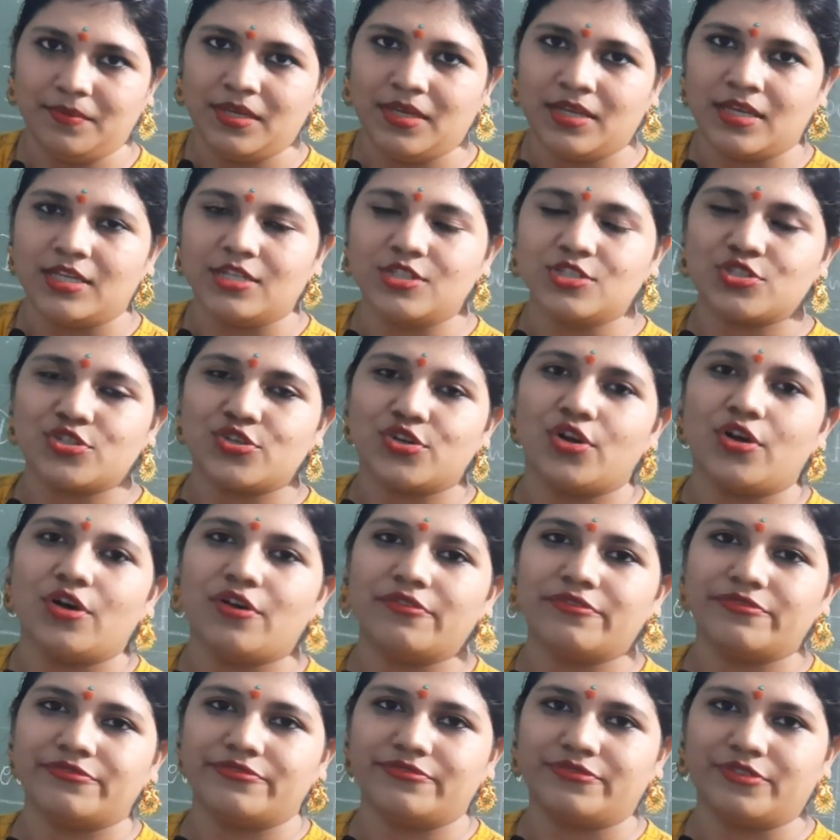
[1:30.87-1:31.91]
Instead
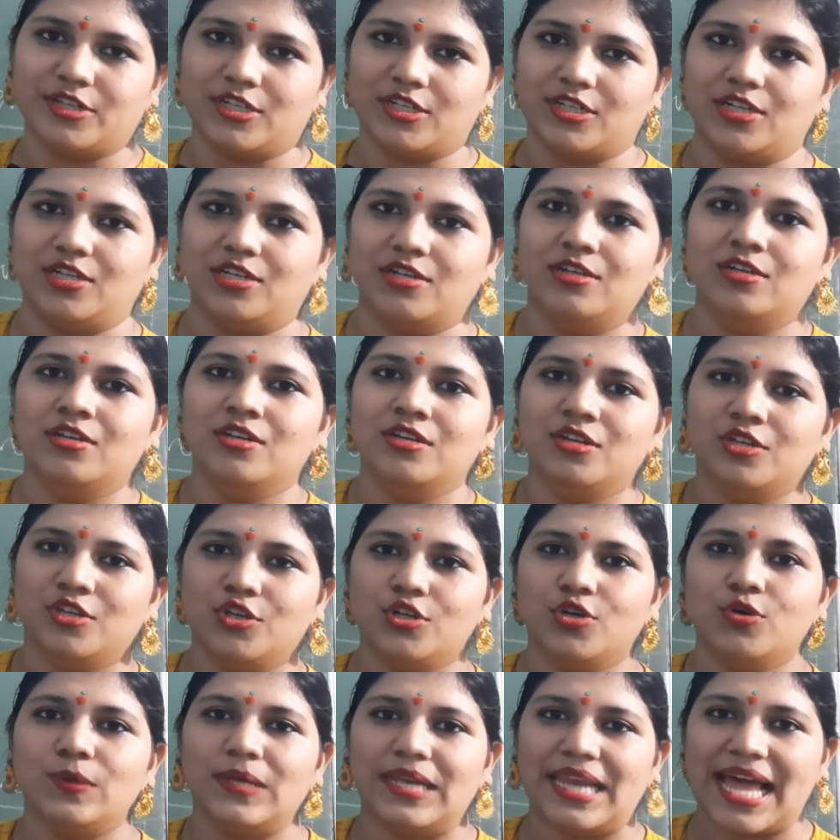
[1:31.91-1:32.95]
of
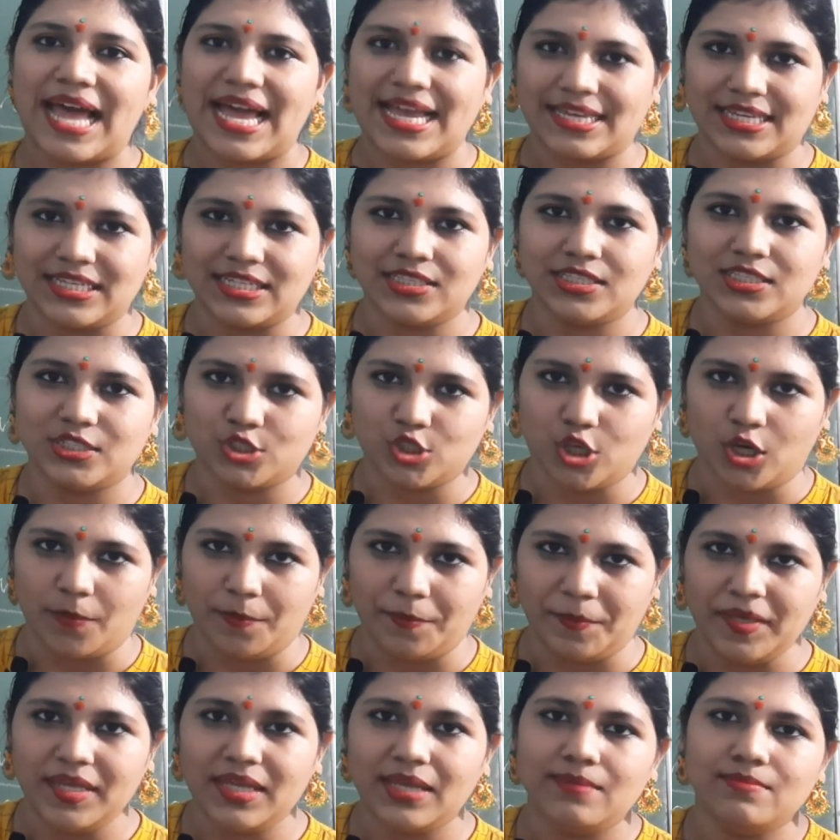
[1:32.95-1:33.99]
lagging the
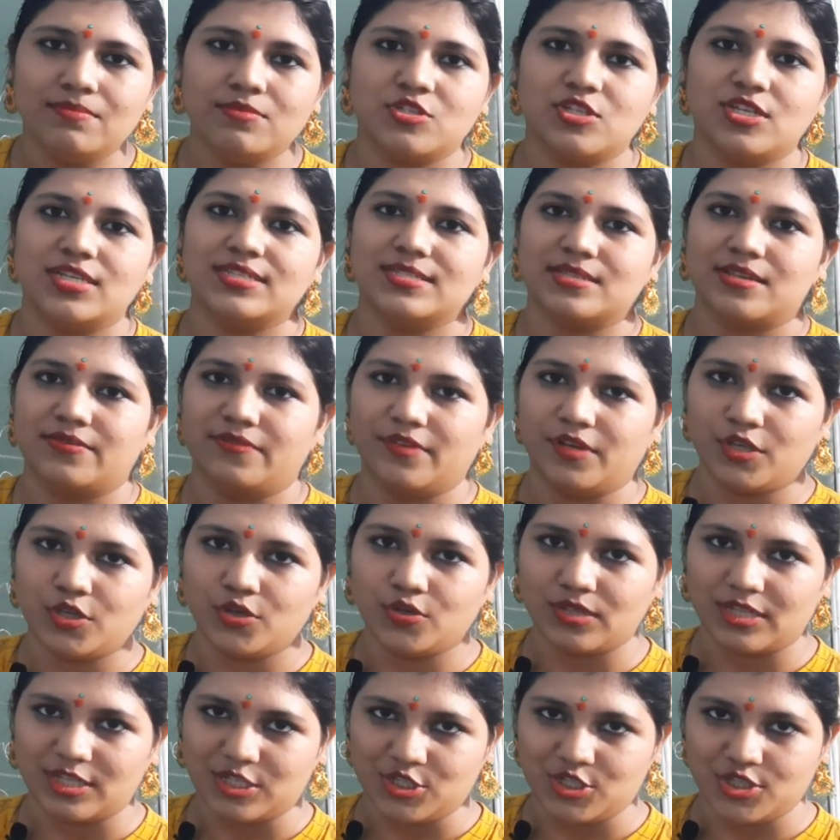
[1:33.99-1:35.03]
topic, I am just giving
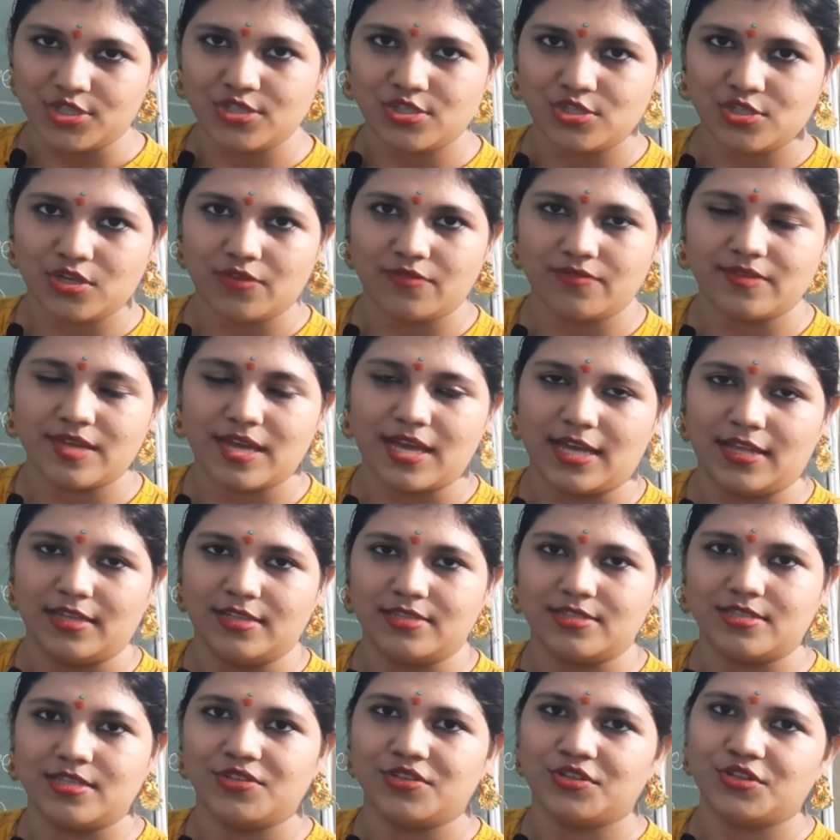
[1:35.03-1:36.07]
you the gist of the
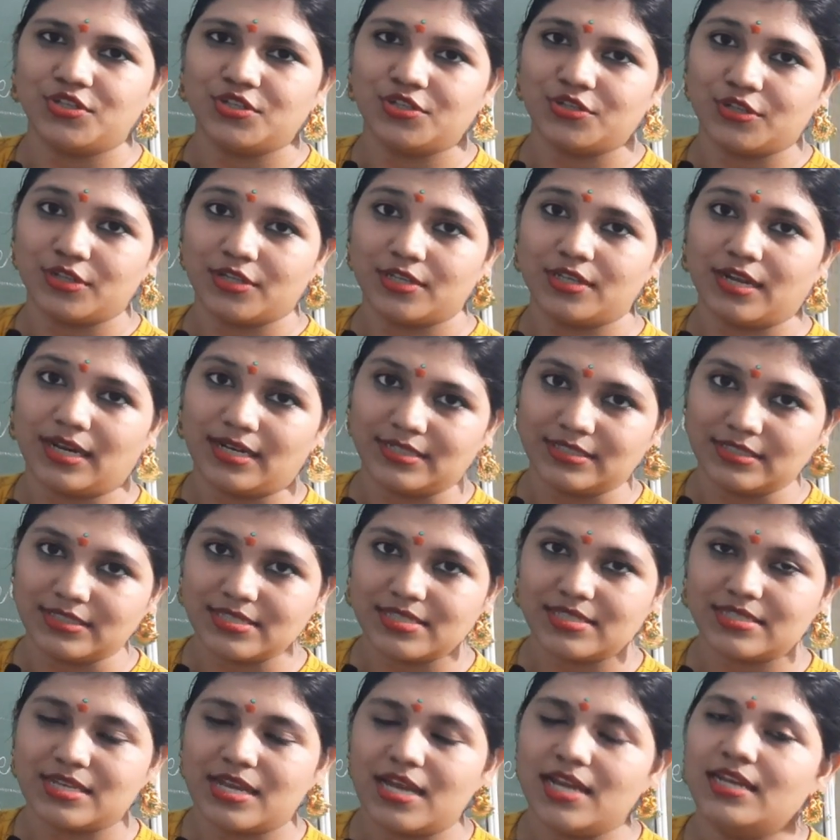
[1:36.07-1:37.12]
answer that you can
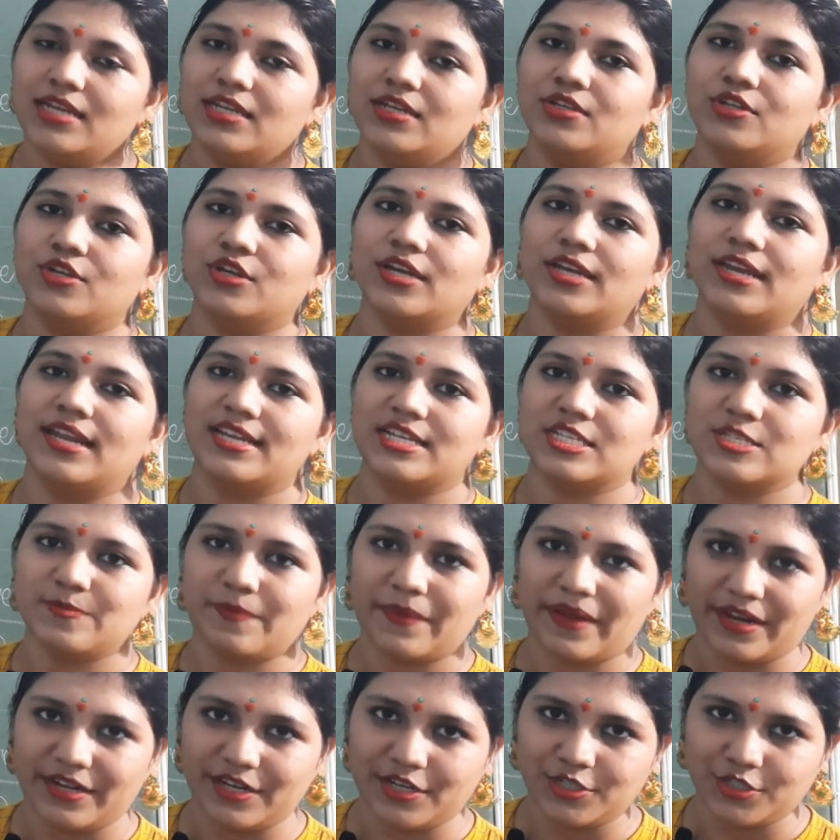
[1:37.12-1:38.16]
understand and you can
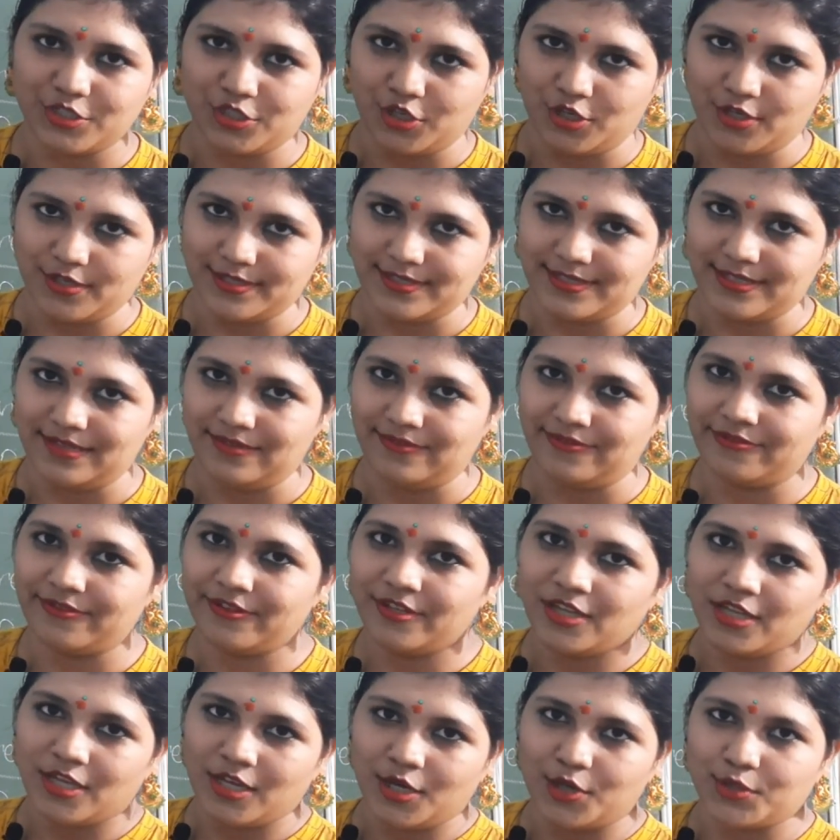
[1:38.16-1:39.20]
expand it yourself.
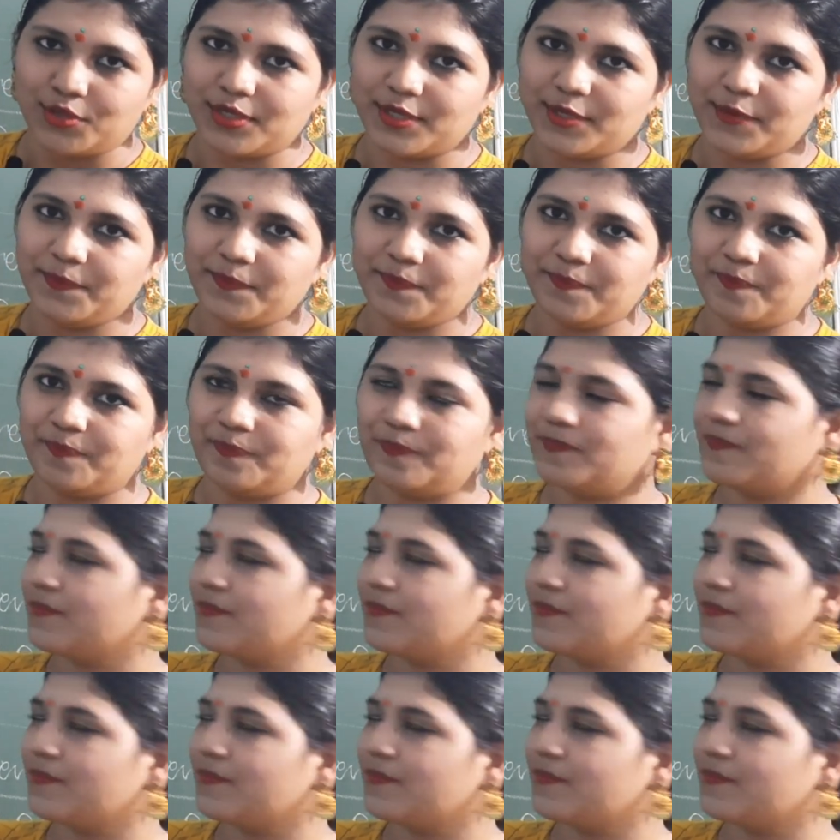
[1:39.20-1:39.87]
Okay.